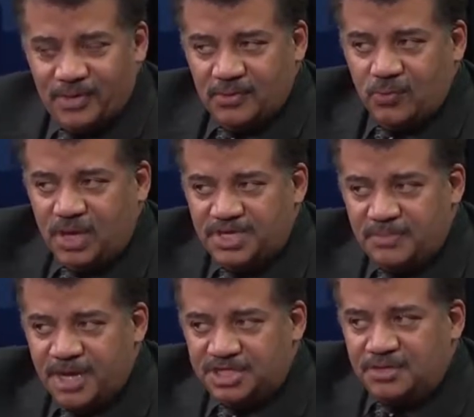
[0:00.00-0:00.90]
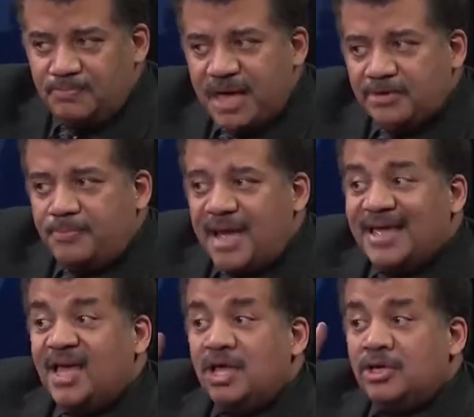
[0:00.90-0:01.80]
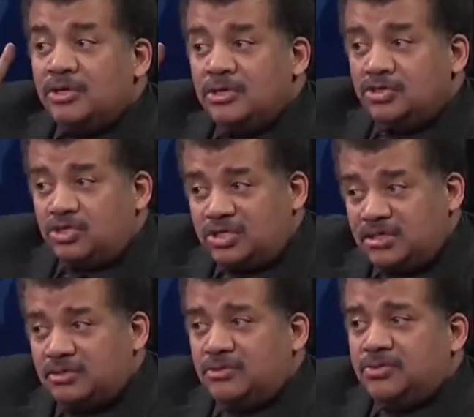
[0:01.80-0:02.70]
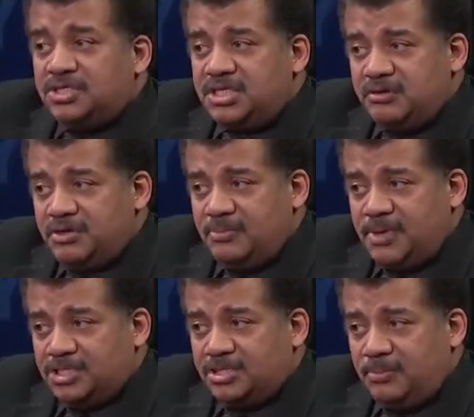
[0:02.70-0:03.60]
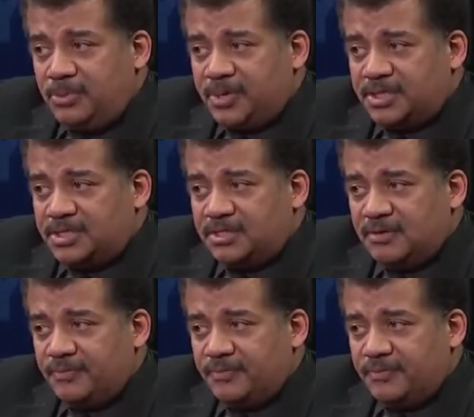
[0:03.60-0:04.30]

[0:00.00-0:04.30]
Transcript: 1 dimension bounded by 2 0-dimensional points.